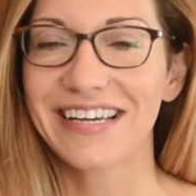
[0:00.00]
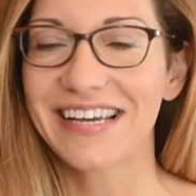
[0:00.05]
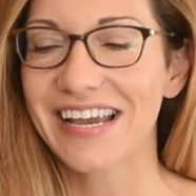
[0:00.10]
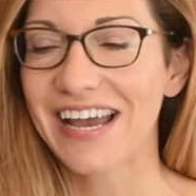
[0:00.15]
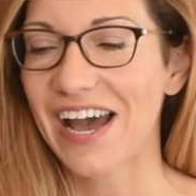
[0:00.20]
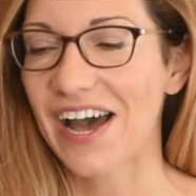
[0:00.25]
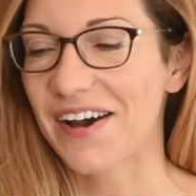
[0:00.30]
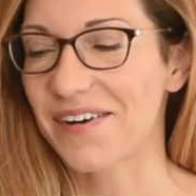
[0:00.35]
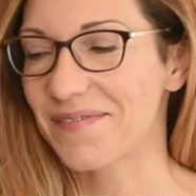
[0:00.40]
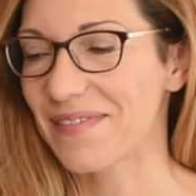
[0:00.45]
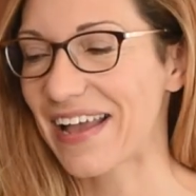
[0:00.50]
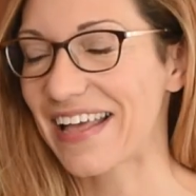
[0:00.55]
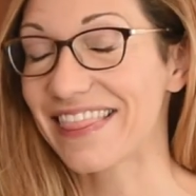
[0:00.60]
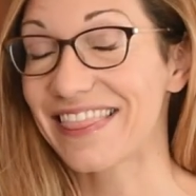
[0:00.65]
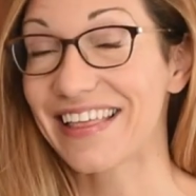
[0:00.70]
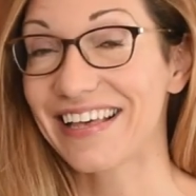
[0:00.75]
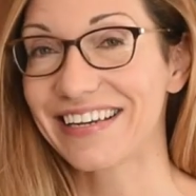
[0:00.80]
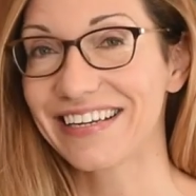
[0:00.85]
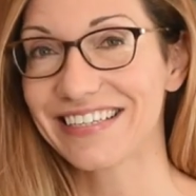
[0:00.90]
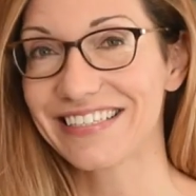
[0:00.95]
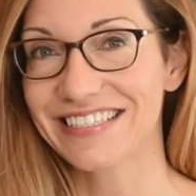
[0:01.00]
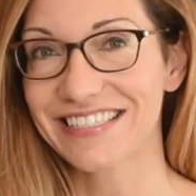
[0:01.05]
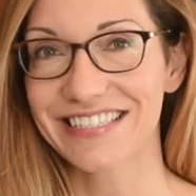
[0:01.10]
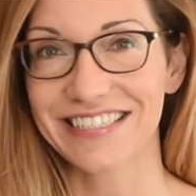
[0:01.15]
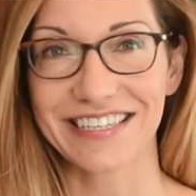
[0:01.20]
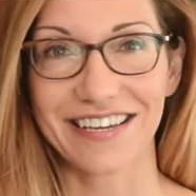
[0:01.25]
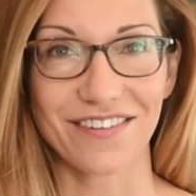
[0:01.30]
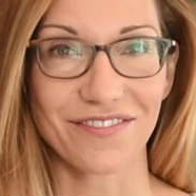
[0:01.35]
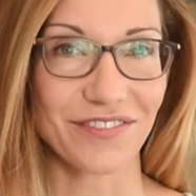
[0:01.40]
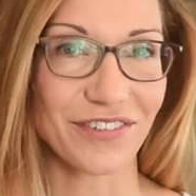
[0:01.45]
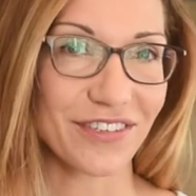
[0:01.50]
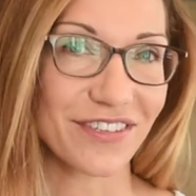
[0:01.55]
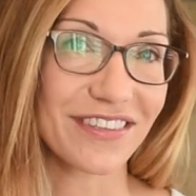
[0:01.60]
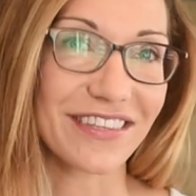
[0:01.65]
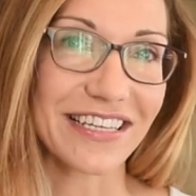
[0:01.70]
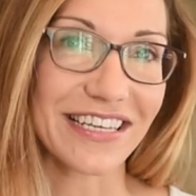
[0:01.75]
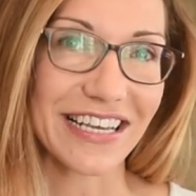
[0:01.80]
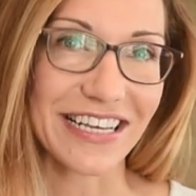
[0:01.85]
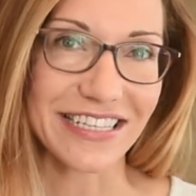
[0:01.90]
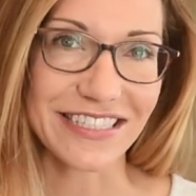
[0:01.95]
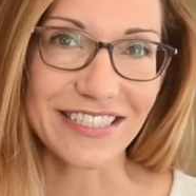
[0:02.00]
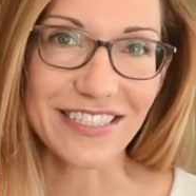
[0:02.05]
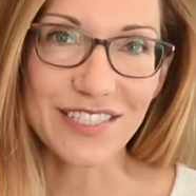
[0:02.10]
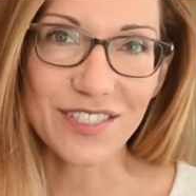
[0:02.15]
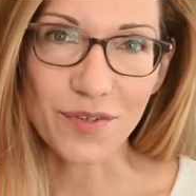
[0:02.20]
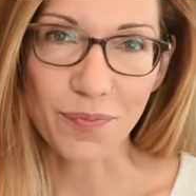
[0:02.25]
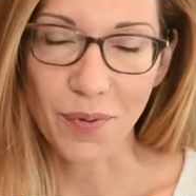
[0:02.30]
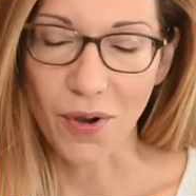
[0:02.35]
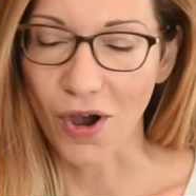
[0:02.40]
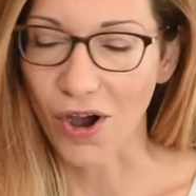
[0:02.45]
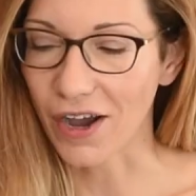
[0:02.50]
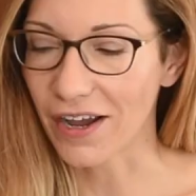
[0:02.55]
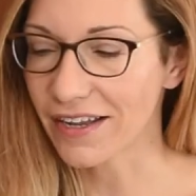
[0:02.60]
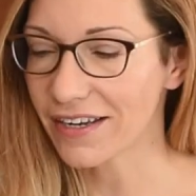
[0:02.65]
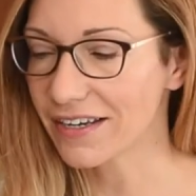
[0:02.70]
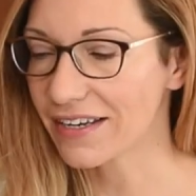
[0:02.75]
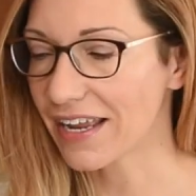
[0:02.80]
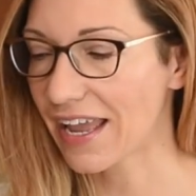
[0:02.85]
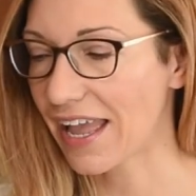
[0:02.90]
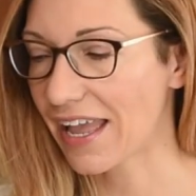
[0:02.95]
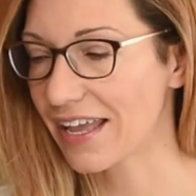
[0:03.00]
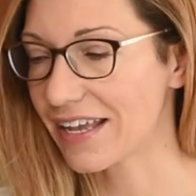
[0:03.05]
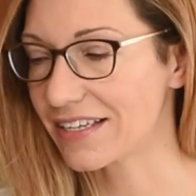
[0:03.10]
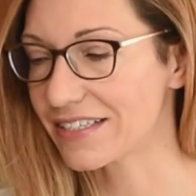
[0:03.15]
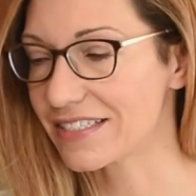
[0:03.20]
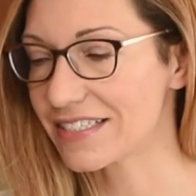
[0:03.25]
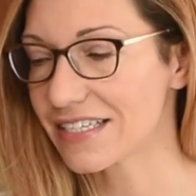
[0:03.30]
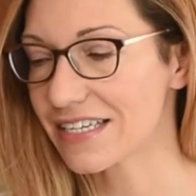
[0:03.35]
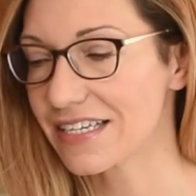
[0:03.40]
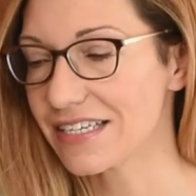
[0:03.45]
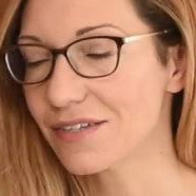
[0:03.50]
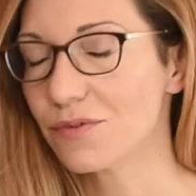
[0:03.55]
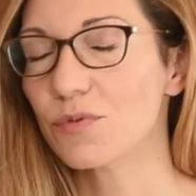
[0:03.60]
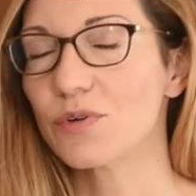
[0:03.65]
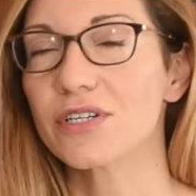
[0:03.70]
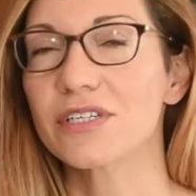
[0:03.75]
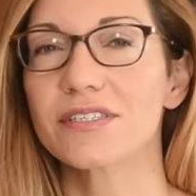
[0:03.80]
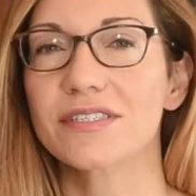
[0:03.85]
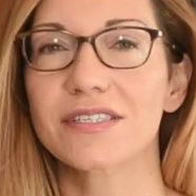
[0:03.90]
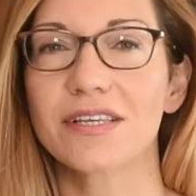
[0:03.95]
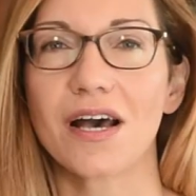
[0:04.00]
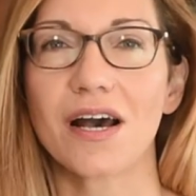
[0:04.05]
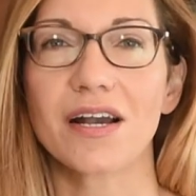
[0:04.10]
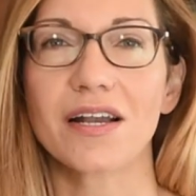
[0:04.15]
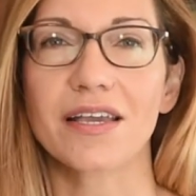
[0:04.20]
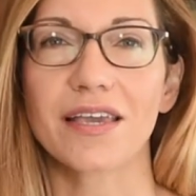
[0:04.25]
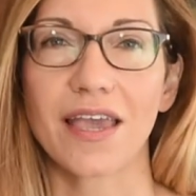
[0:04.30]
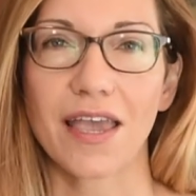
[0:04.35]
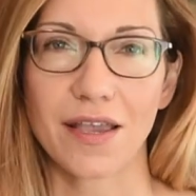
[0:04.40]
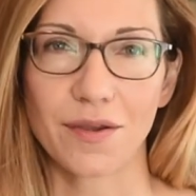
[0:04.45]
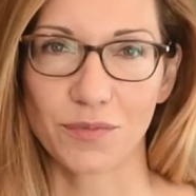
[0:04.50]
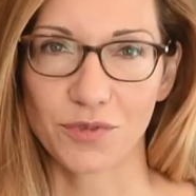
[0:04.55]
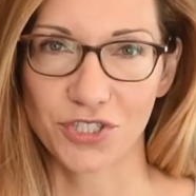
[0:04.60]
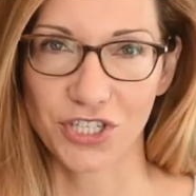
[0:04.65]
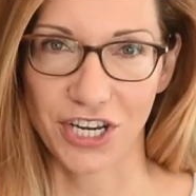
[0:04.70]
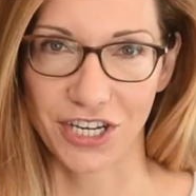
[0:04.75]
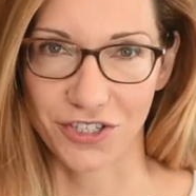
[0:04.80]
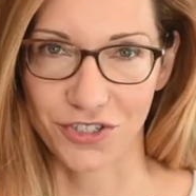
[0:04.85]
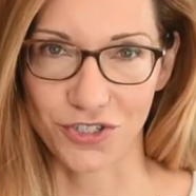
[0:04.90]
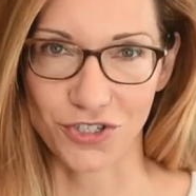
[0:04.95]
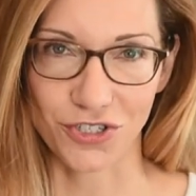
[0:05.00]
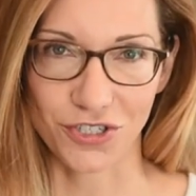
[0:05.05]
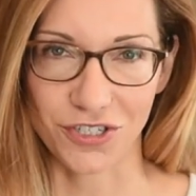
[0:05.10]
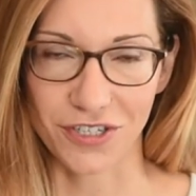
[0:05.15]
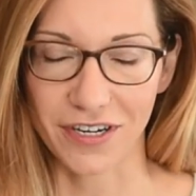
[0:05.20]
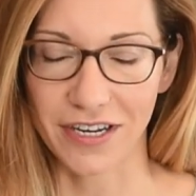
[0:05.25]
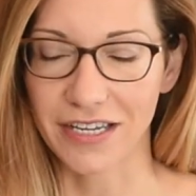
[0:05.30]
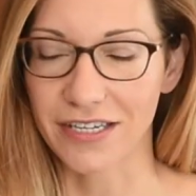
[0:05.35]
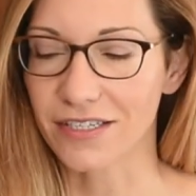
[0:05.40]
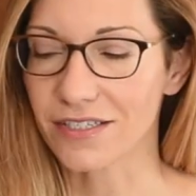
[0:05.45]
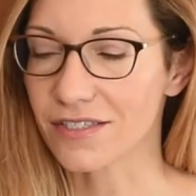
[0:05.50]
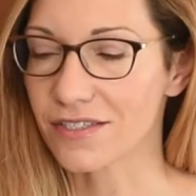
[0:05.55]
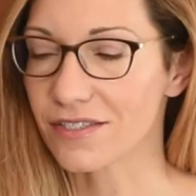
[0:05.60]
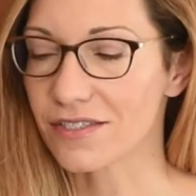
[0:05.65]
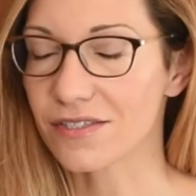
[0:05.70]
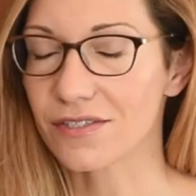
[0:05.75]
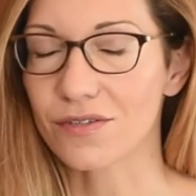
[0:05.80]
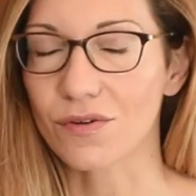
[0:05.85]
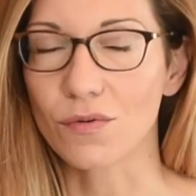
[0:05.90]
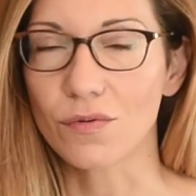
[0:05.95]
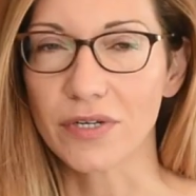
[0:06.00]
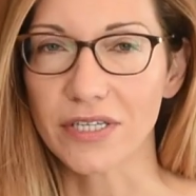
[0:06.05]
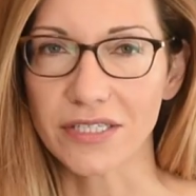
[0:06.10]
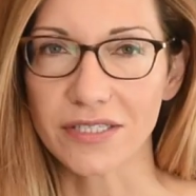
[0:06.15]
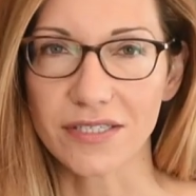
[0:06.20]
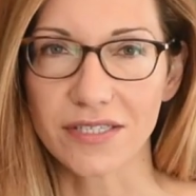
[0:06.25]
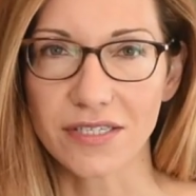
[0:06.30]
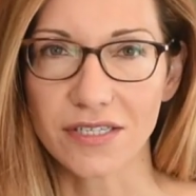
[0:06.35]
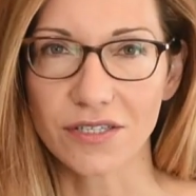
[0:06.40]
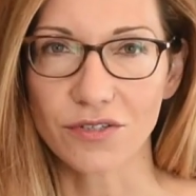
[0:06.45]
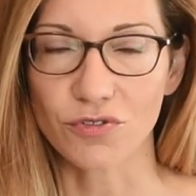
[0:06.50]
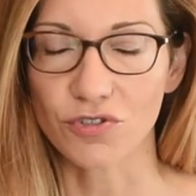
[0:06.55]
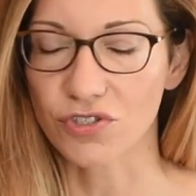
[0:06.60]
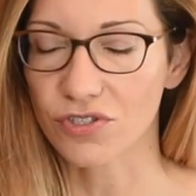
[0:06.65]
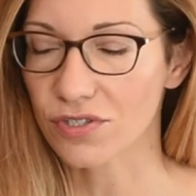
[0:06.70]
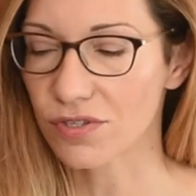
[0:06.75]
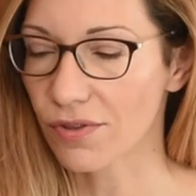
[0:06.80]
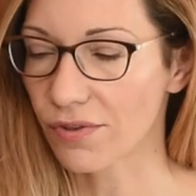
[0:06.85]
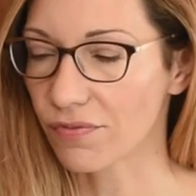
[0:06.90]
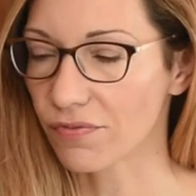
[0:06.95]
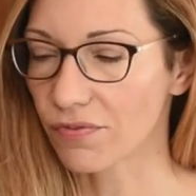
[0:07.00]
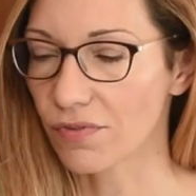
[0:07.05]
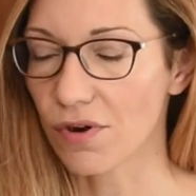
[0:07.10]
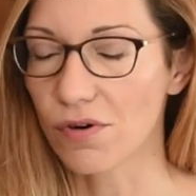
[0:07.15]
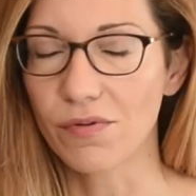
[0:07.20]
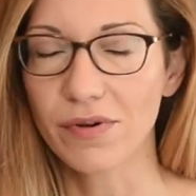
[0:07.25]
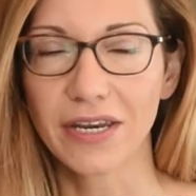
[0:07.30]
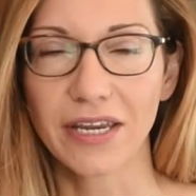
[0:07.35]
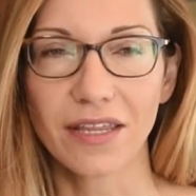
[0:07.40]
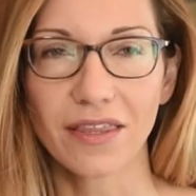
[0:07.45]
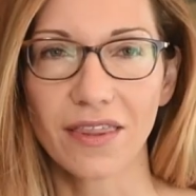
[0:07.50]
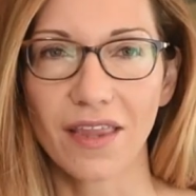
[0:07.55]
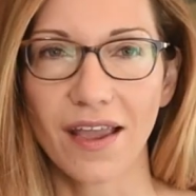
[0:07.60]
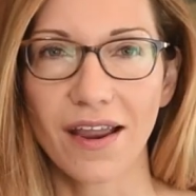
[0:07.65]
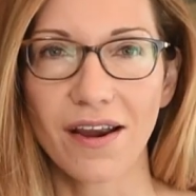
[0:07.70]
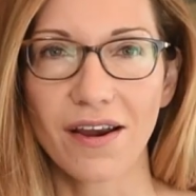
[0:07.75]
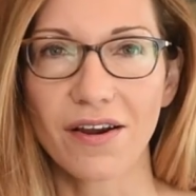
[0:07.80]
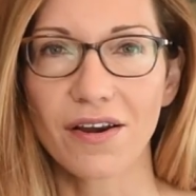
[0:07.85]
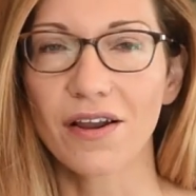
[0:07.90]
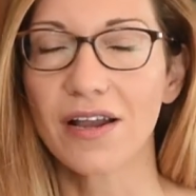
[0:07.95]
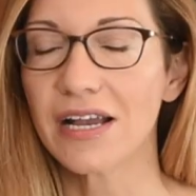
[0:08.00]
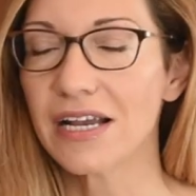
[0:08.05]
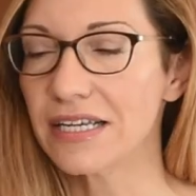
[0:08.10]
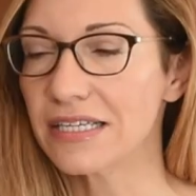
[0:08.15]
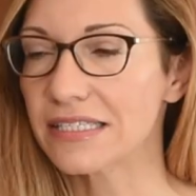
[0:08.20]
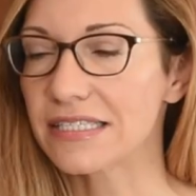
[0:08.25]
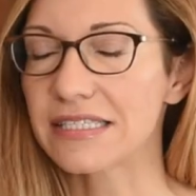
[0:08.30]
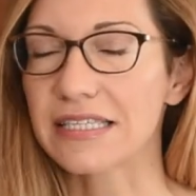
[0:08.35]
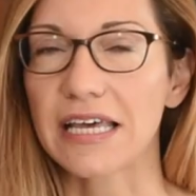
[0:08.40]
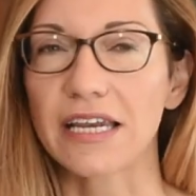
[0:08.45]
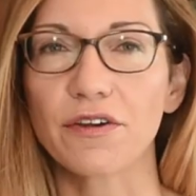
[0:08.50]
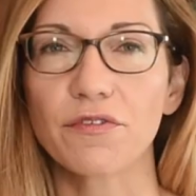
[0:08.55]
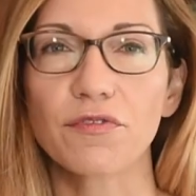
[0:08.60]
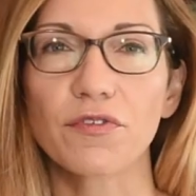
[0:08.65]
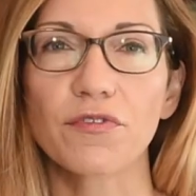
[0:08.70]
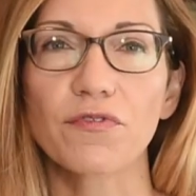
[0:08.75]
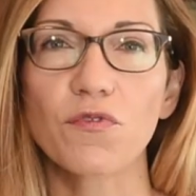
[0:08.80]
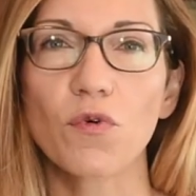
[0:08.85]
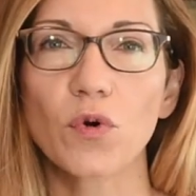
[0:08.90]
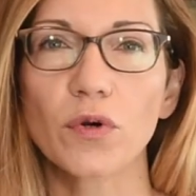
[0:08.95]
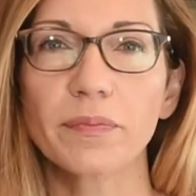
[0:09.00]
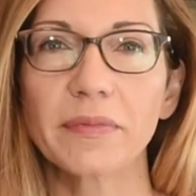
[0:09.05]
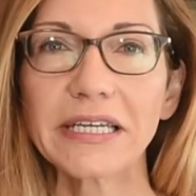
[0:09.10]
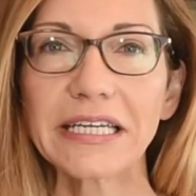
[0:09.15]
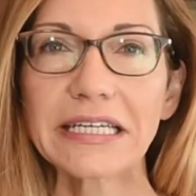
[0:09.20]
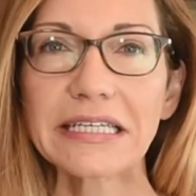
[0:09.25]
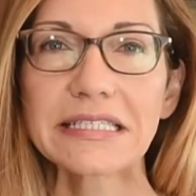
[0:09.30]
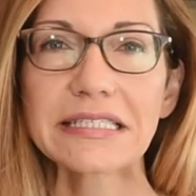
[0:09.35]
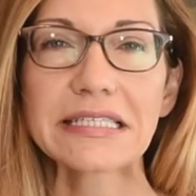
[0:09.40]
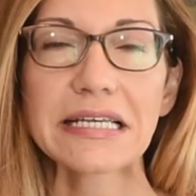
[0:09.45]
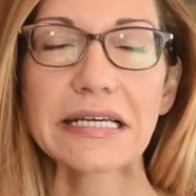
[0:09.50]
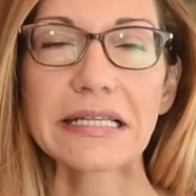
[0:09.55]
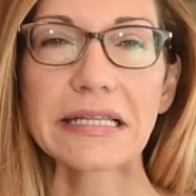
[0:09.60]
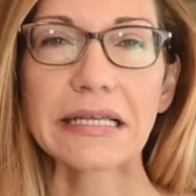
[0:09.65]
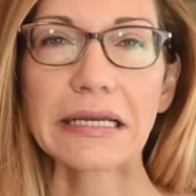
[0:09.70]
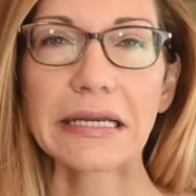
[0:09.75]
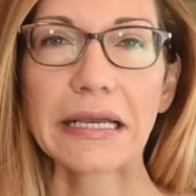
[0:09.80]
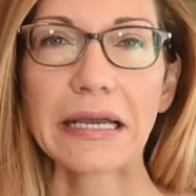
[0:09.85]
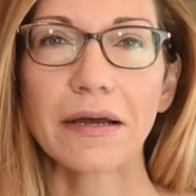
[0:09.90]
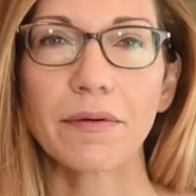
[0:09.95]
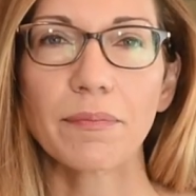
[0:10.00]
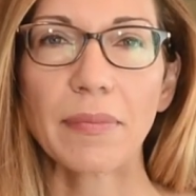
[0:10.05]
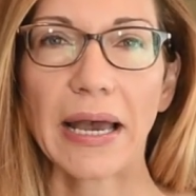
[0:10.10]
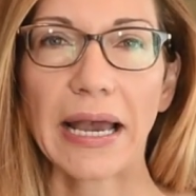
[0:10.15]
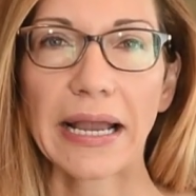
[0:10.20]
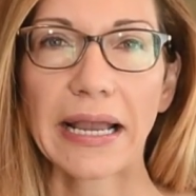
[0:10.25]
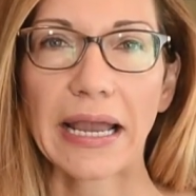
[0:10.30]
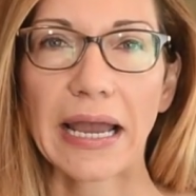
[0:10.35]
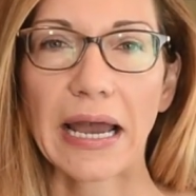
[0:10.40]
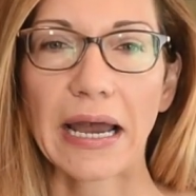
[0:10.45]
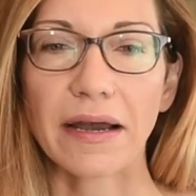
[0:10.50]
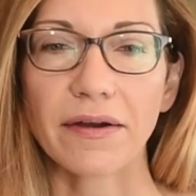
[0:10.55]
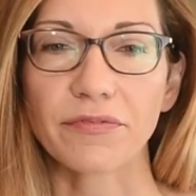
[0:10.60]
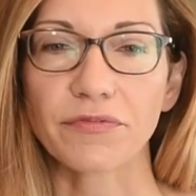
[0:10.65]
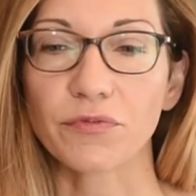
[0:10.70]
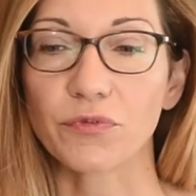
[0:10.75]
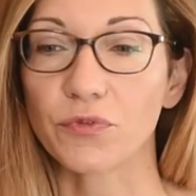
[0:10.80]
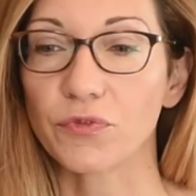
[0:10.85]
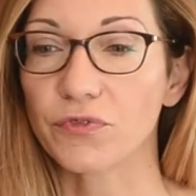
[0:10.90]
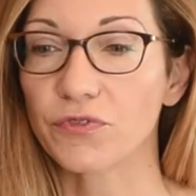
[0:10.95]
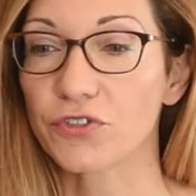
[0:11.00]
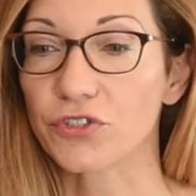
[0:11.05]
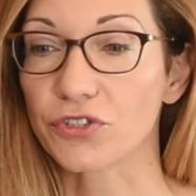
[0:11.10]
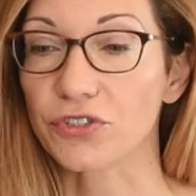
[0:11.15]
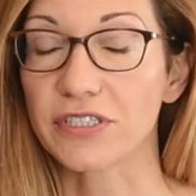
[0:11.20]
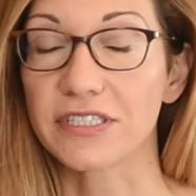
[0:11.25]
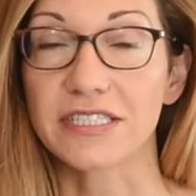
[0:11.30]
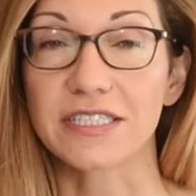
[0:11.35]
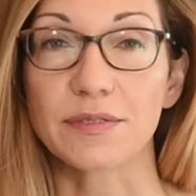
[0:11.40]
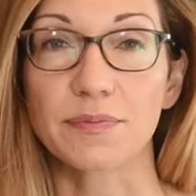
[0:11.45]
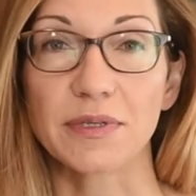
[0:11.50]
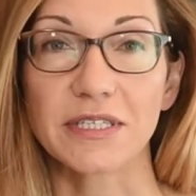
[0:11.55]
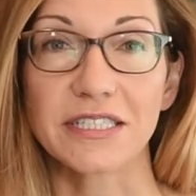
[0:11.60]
And then I discovered the Instapot, and it was a game changer. It is so easy. You just throw it in there, set it for 4 minutes, and then come back after it's been